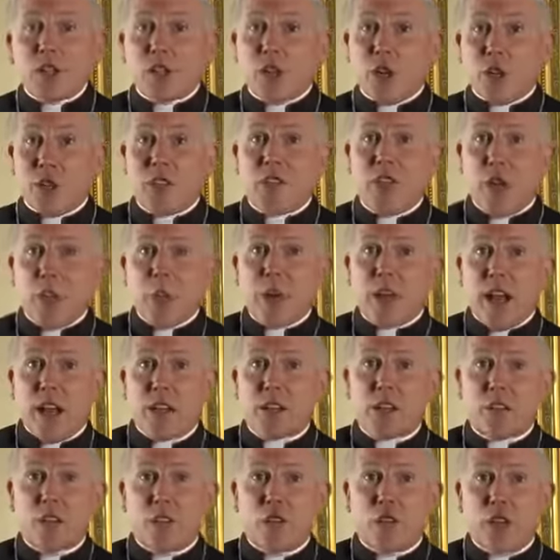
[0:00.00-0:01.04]
So if someone
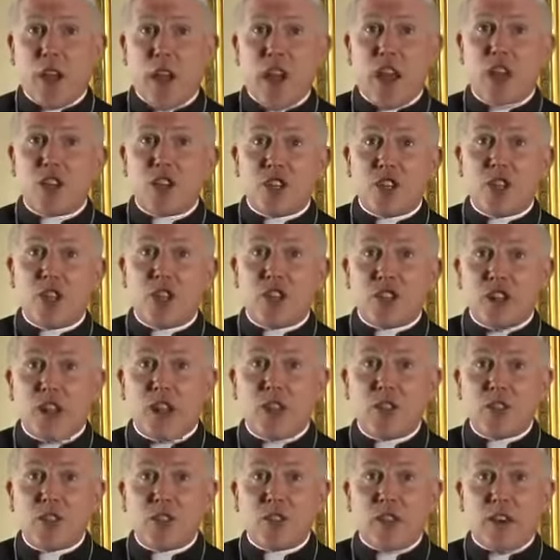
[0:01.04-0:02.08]
has a vocation to the
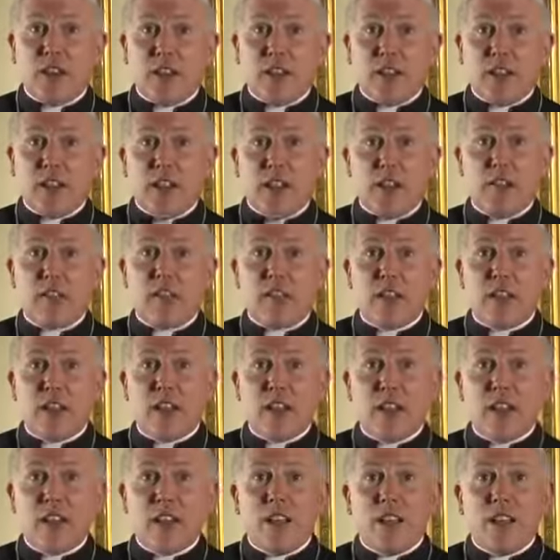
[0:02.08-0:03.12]
consecrated life,
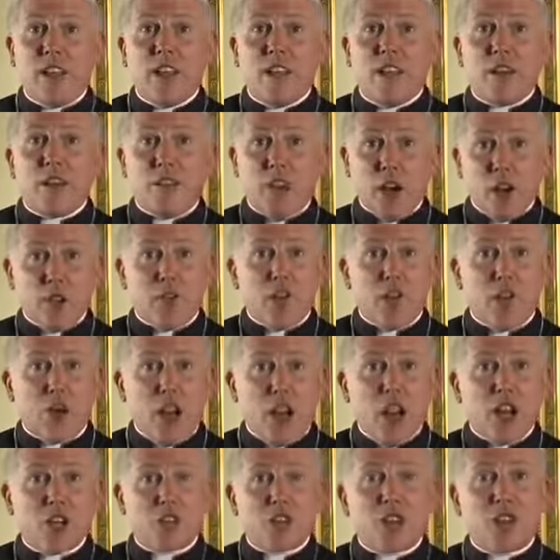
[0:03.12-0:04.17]
their
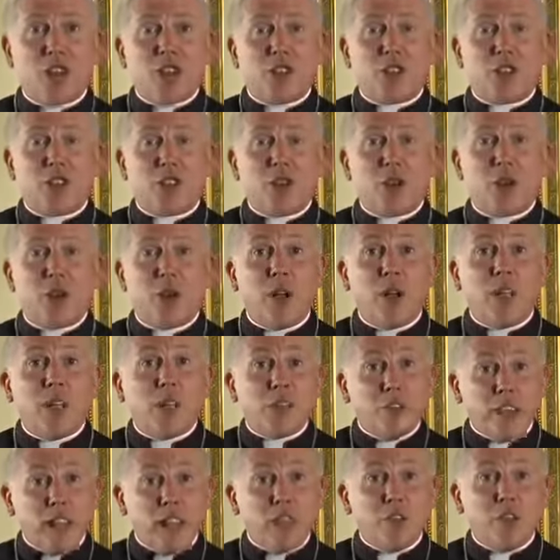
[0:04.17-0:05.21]
vocation is to
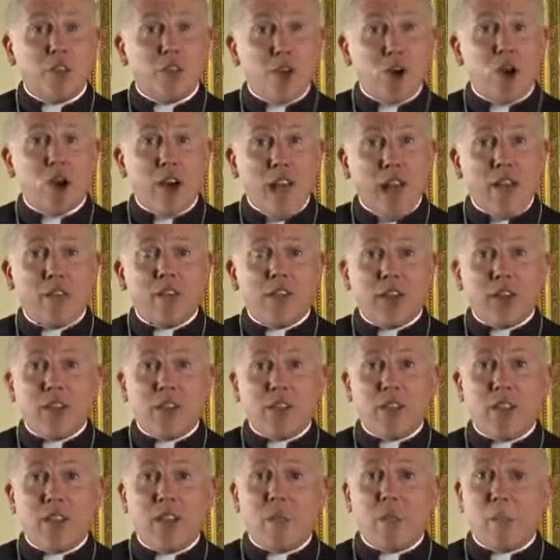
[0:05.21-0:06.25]
live more
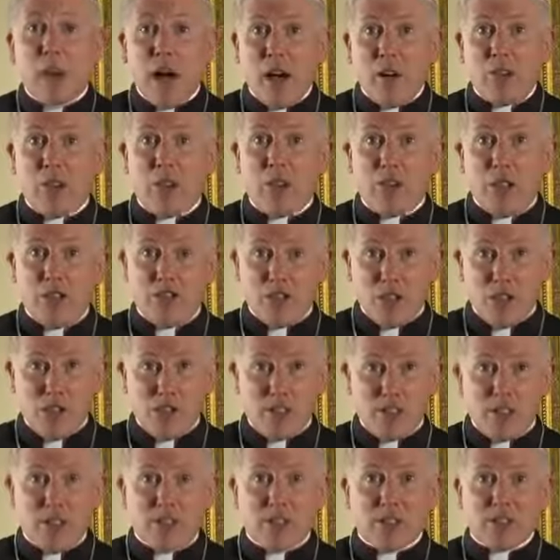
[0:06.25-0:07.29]
evidently the poverty of
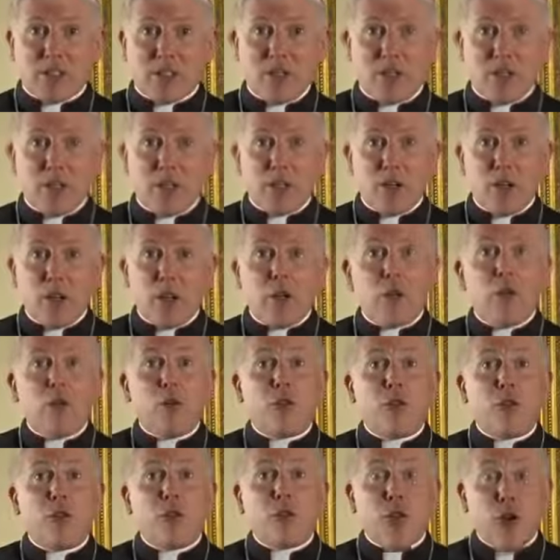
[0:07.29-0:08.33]
Jesus,
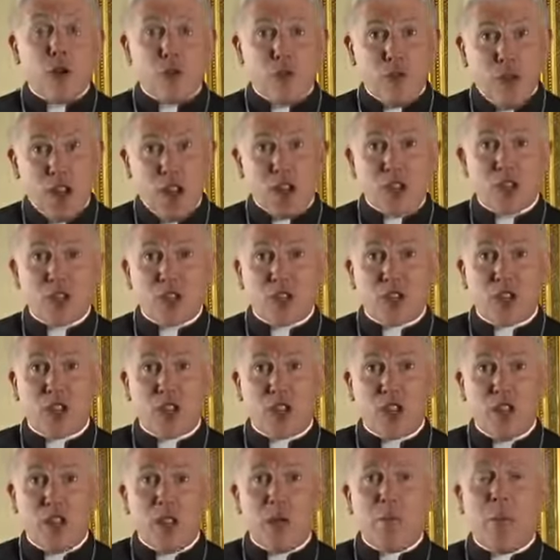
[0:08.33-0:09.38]
who, though rich,
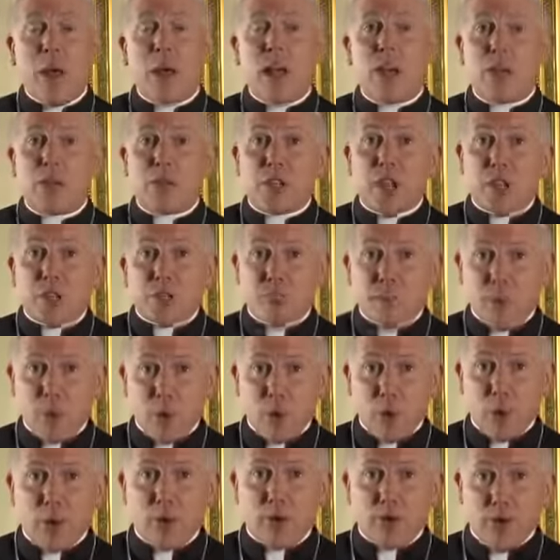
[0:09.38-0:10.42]
made himself
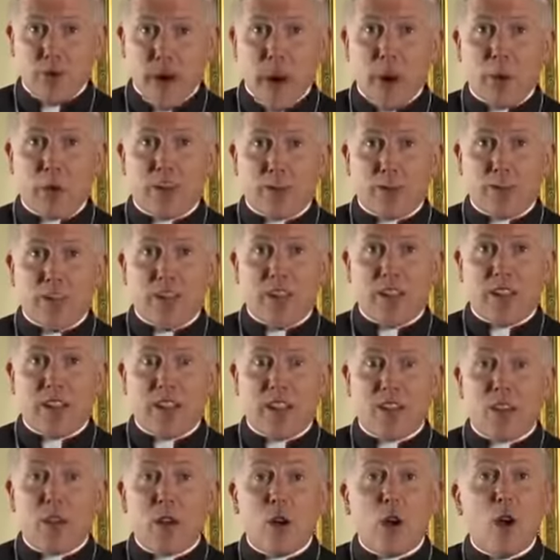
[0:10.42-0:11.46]
poor for our
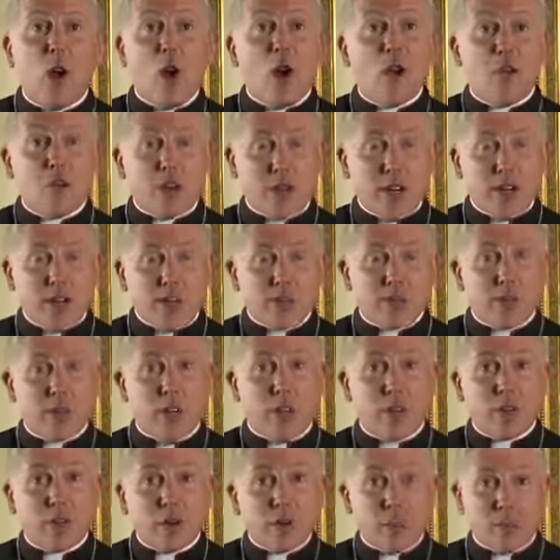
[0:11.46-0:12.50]
sake, offering
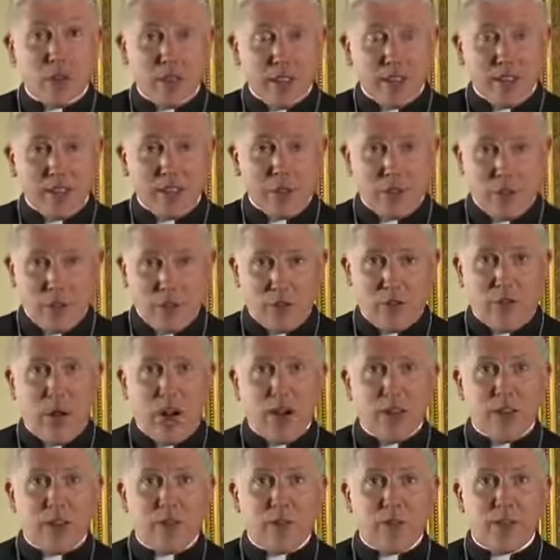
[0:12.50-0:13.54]
himself completely to the
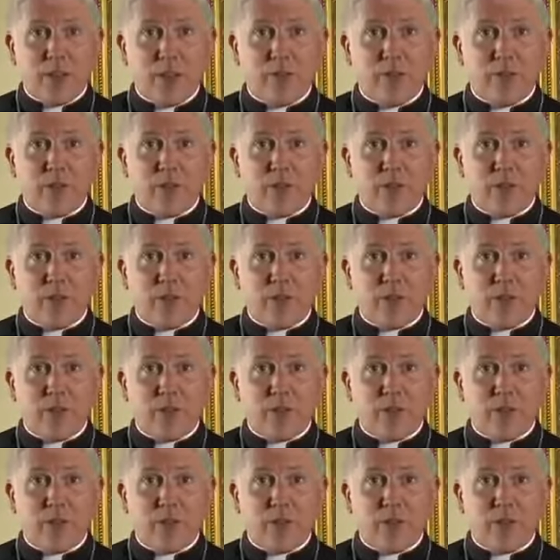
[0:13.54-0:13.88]
Father.